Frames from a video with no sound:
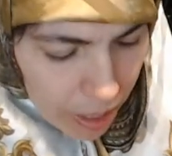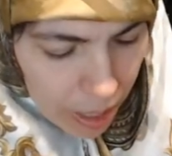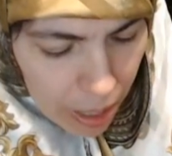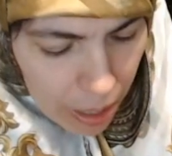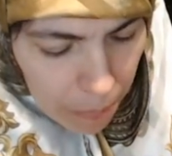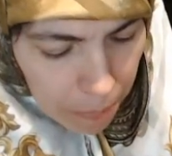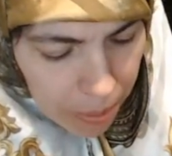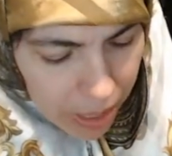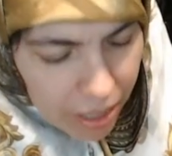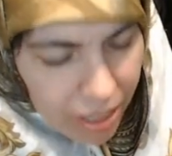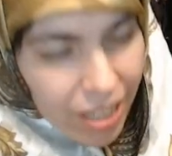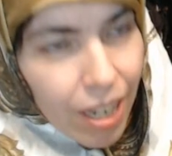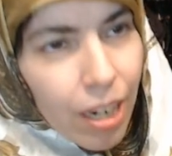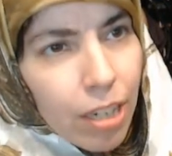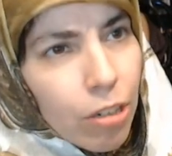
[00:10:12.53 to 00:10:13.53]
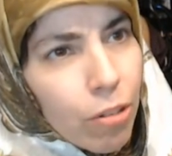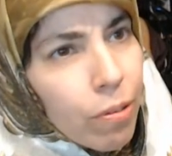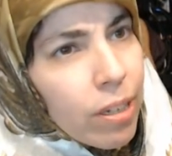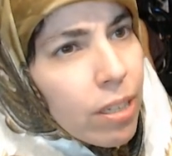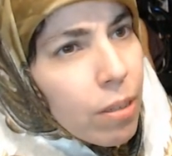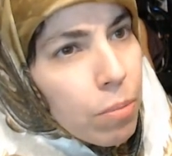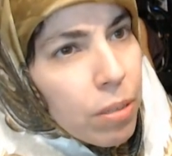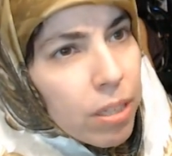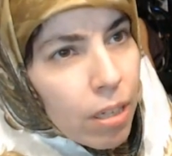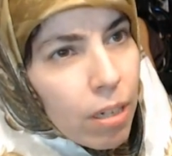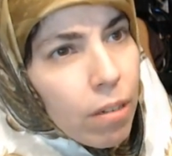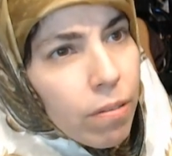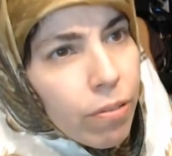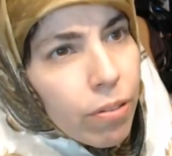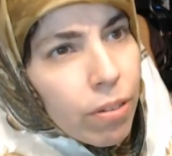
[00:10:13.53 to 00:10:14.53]
But Kylo Ren
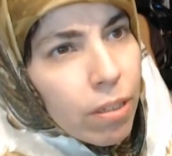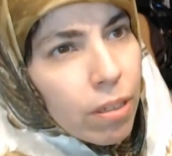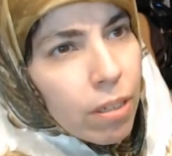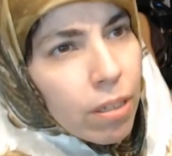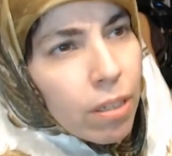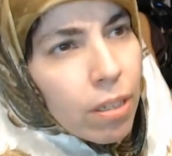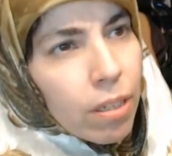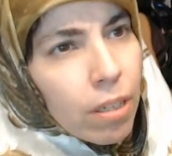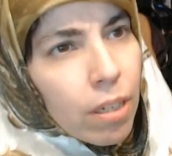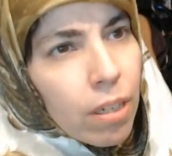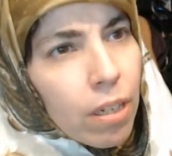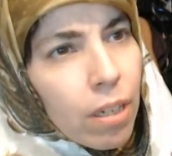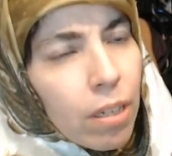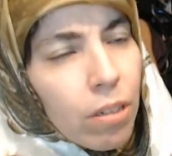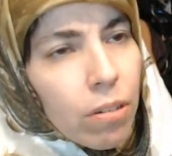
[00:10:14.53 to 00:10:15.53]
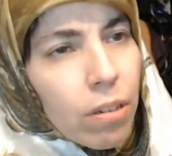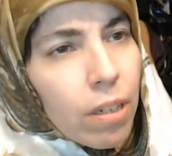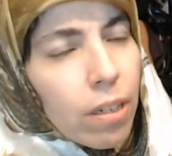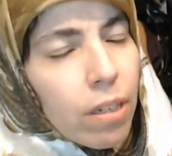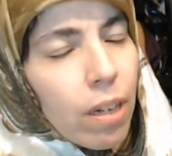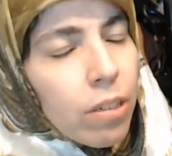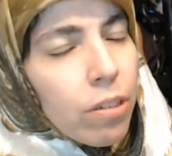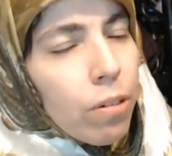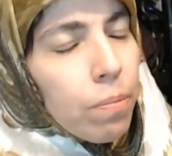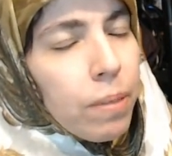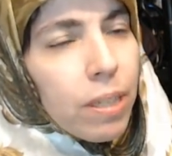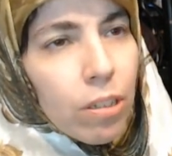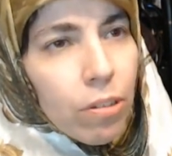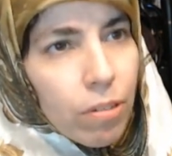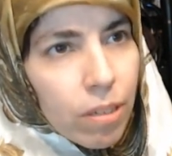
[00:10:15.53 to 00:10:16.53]
himself, look, I don't mean
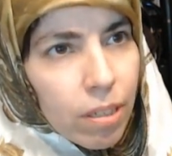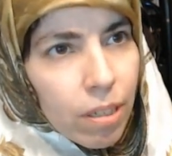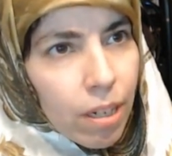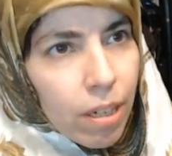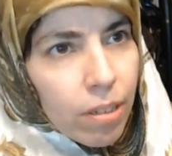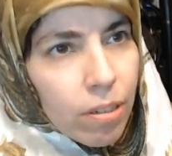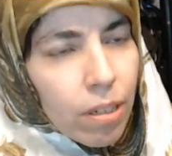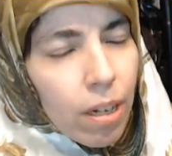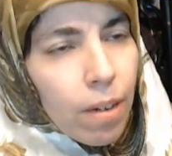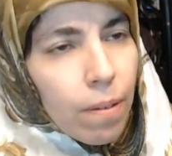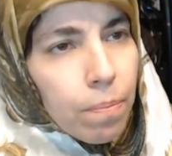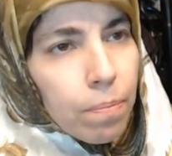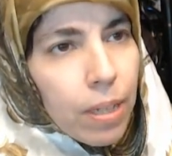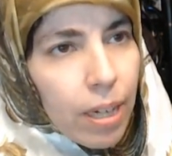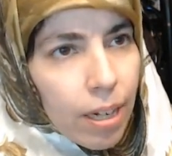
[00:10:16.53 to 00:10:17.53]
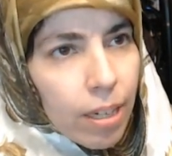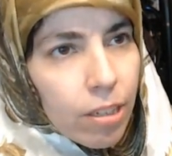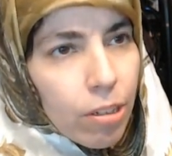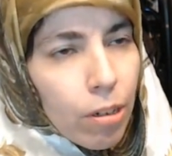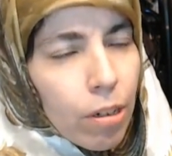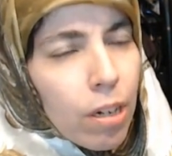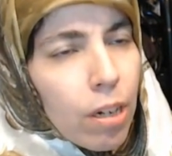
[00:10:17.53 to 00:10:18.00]
to criticize the actor,